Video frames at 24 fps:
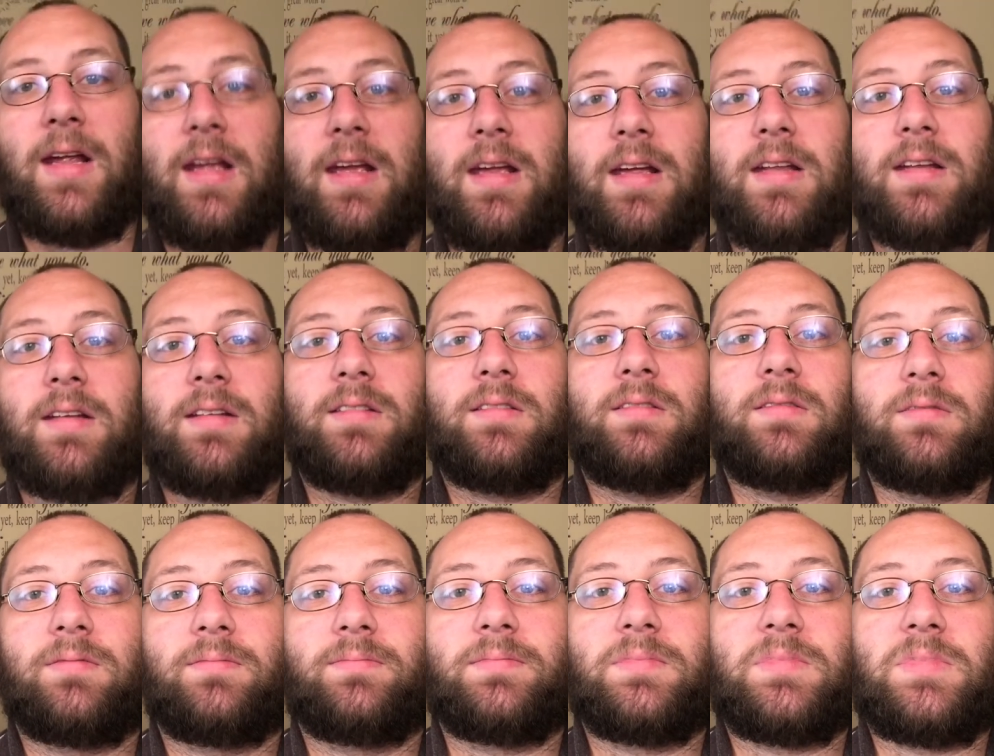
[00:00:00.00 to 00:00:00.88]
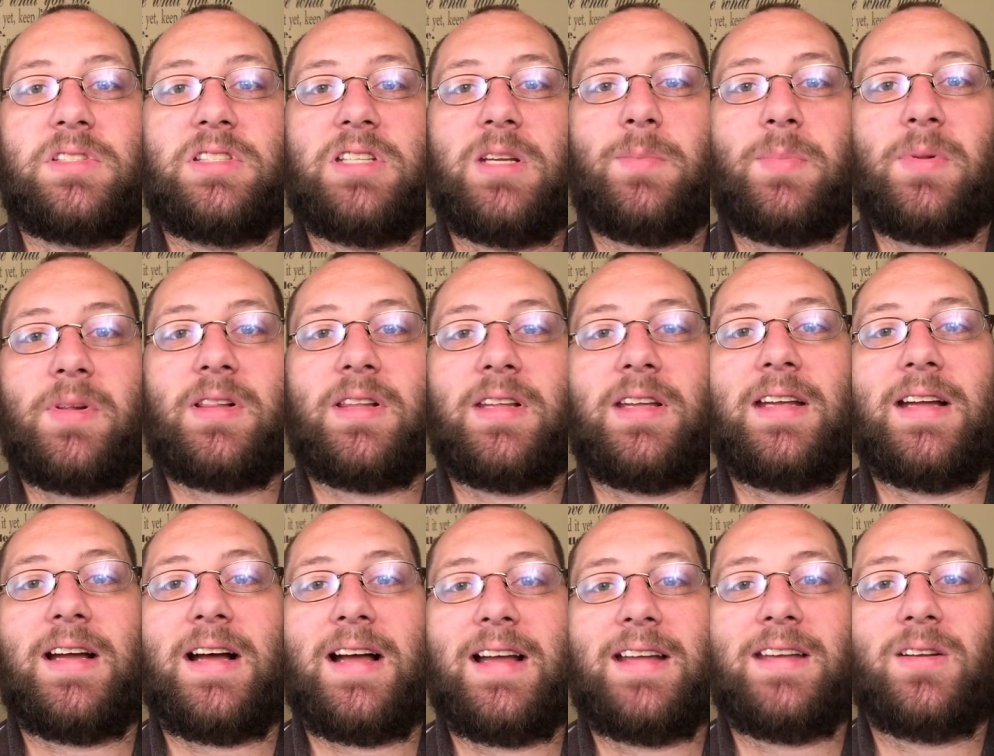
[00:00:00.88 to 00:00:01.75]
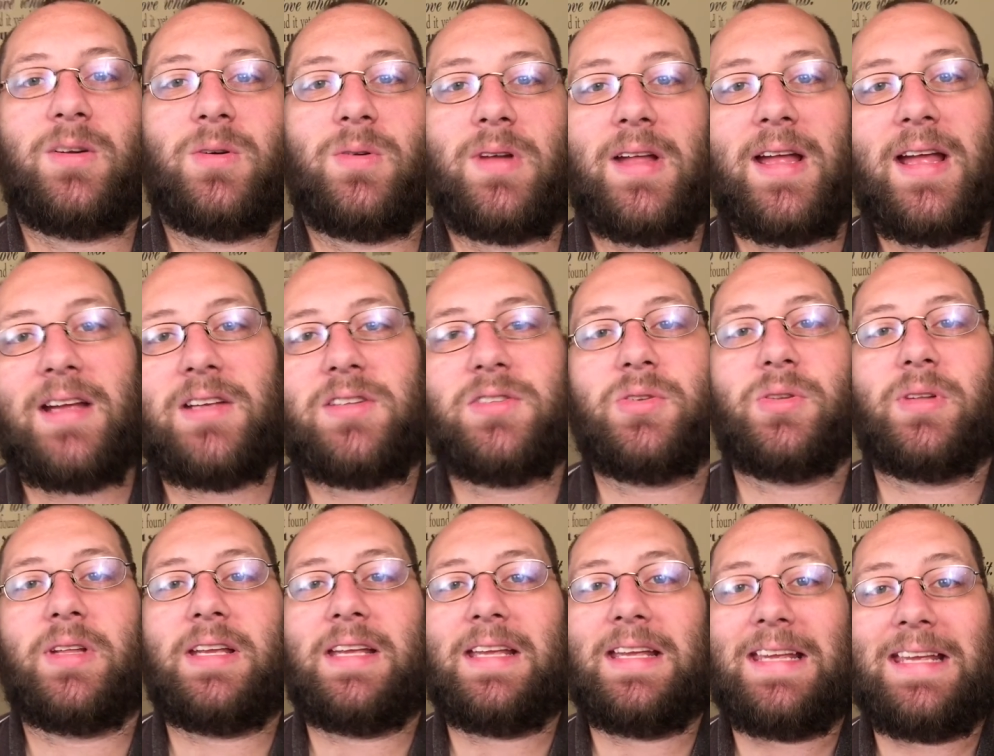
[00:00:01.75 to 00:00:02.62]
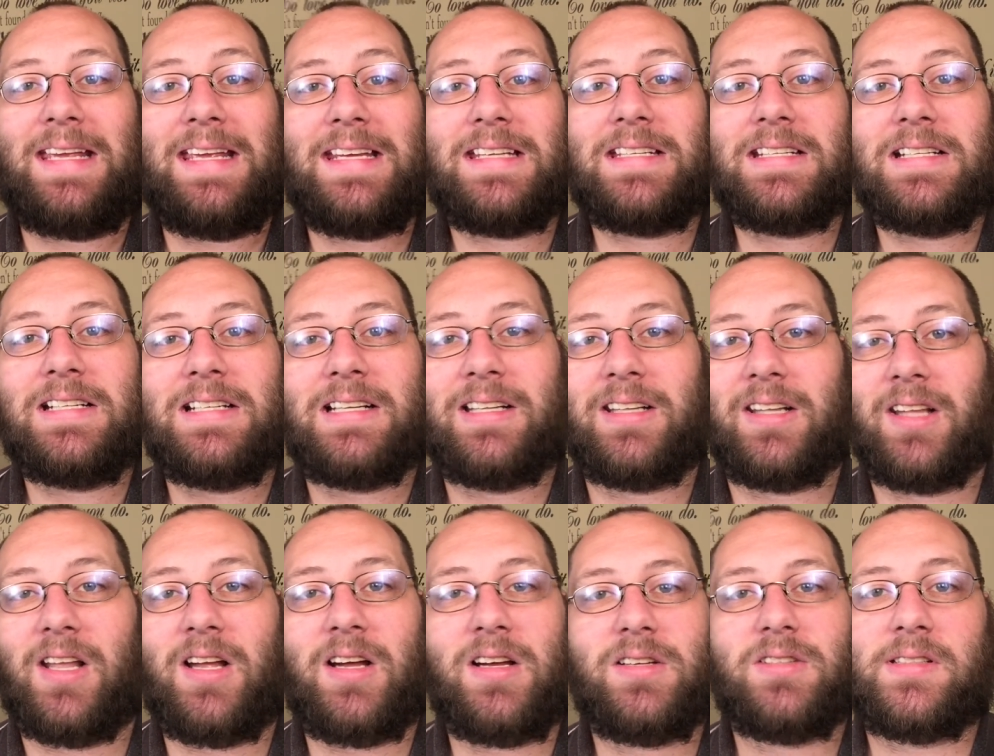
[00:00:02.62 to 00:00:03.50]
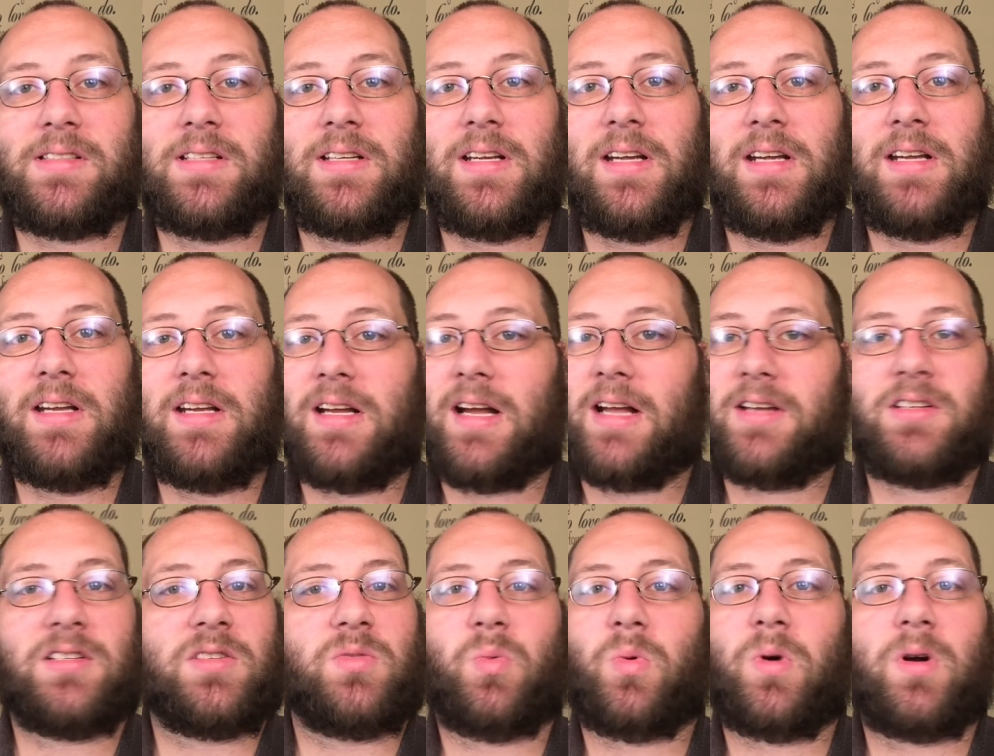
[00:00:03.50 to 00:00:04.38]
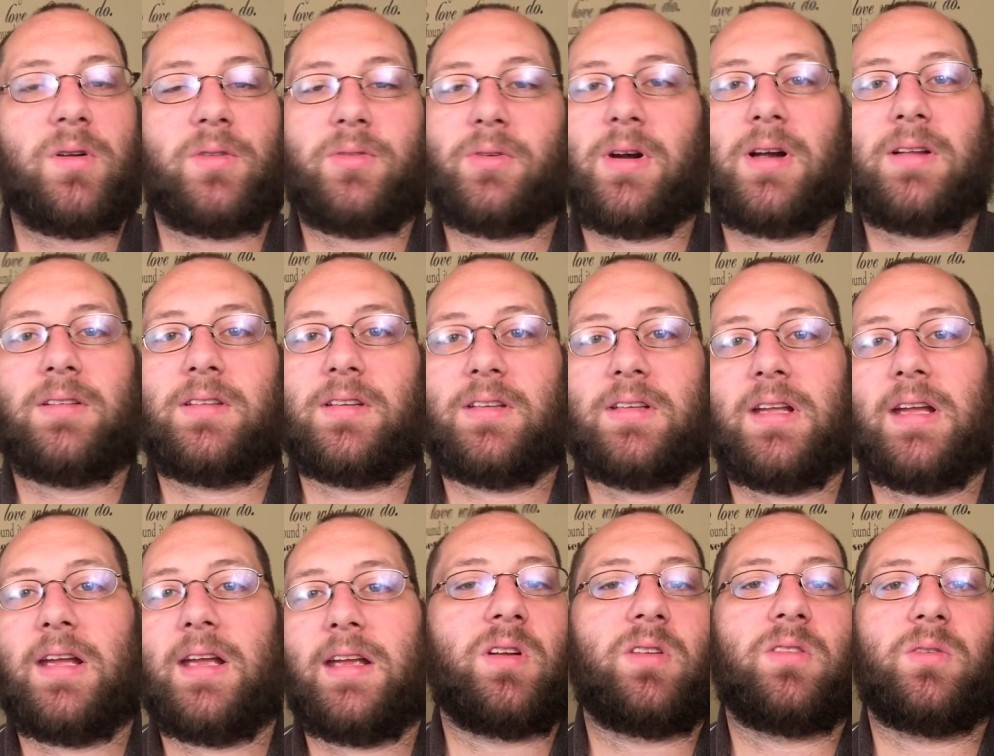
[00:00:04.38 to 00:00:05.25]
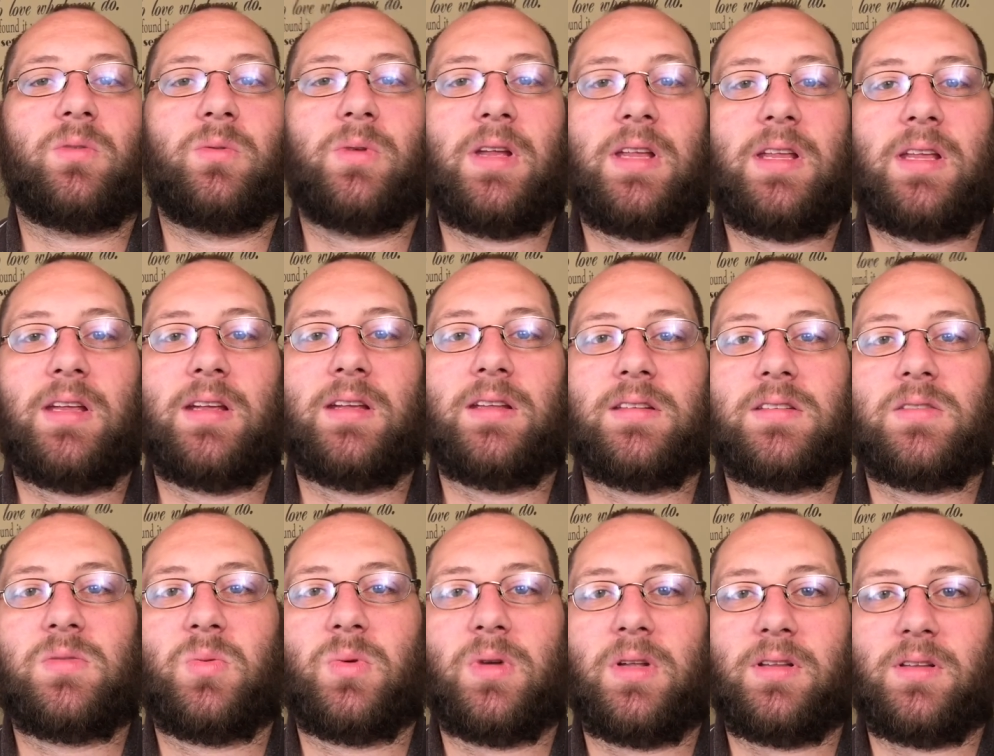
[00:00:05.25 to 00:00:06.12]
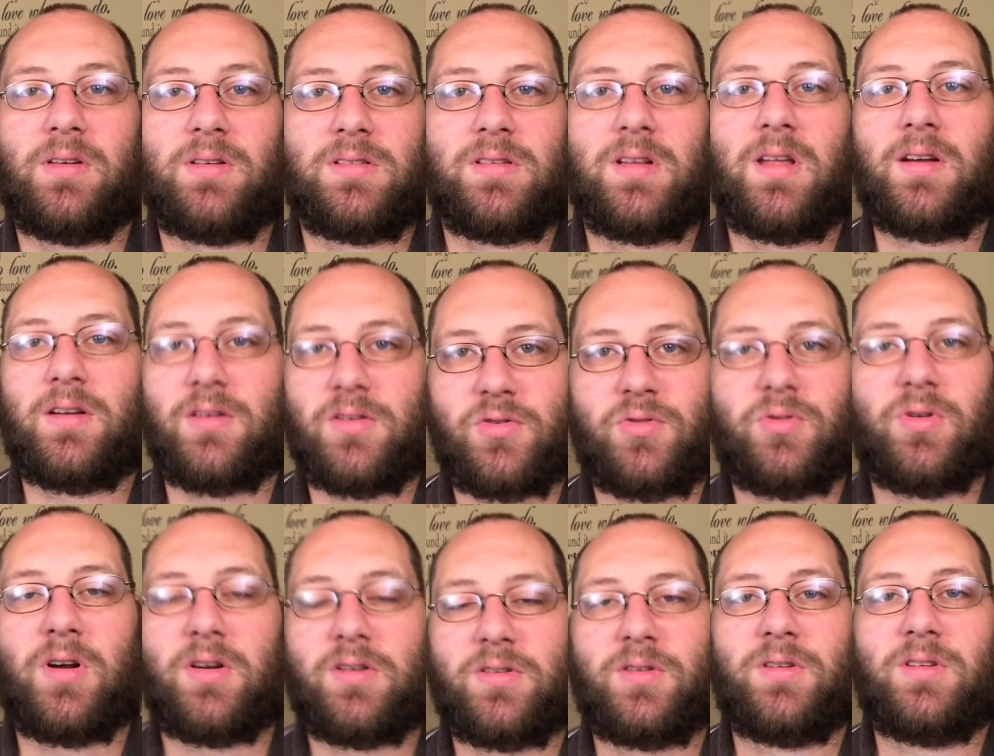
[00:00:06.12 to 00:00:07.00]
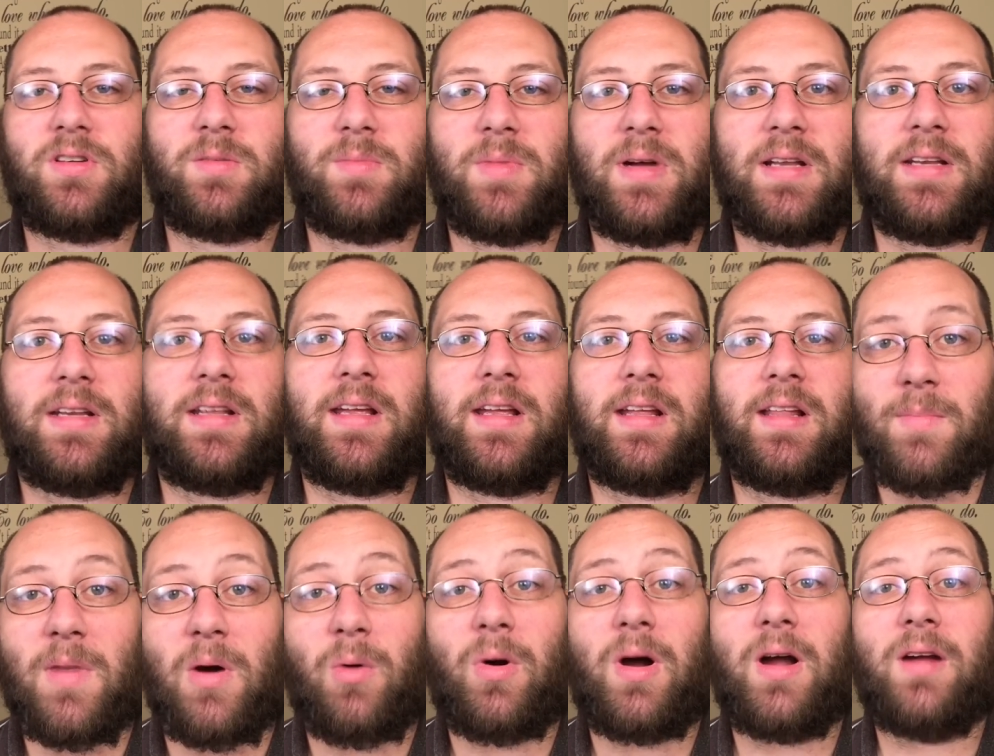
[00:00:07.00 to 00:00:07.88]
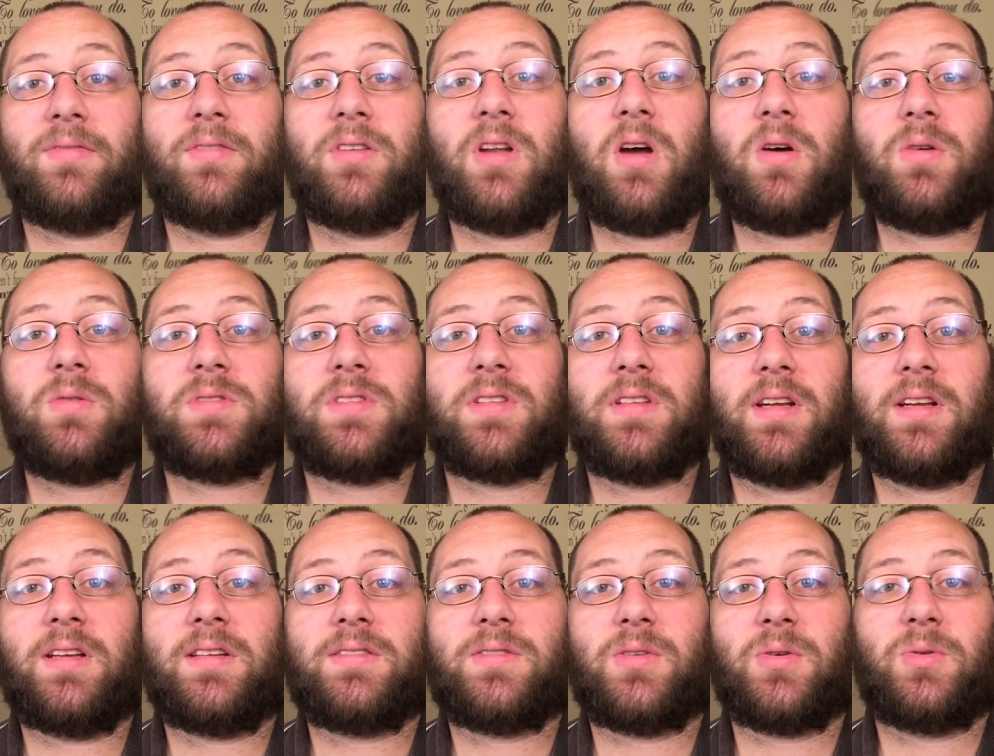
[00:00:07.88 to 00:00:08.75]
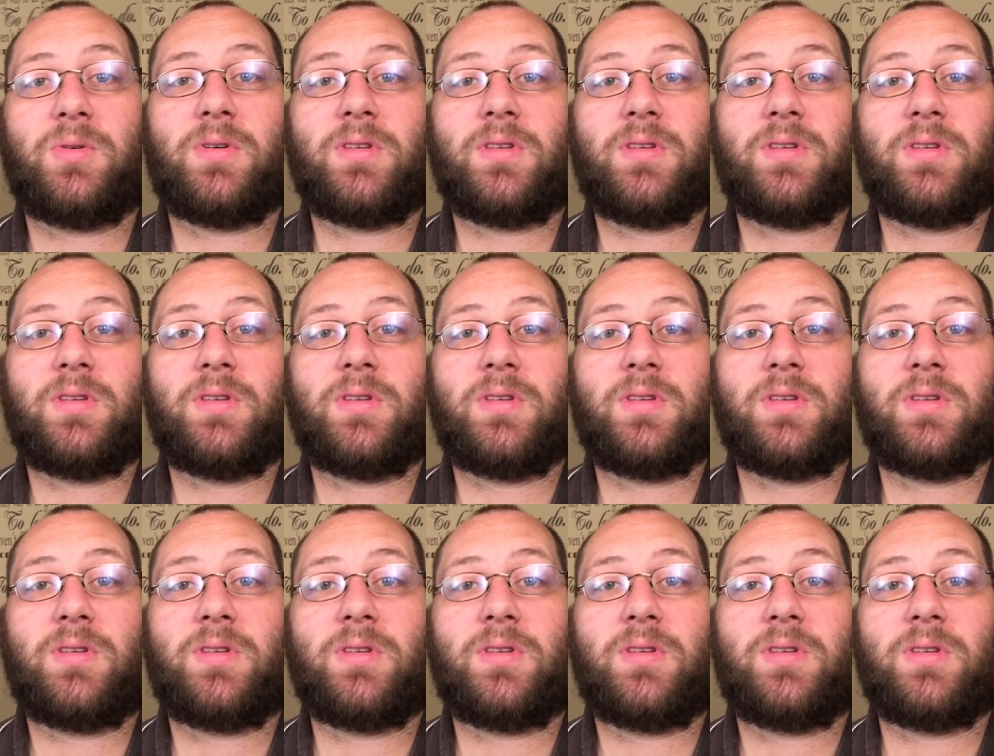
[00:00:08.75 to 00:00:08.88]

and Typically, I don't actually eat lunch. I just work throughout the day on the weekends when there's not a structure to my day. My wife knows this, so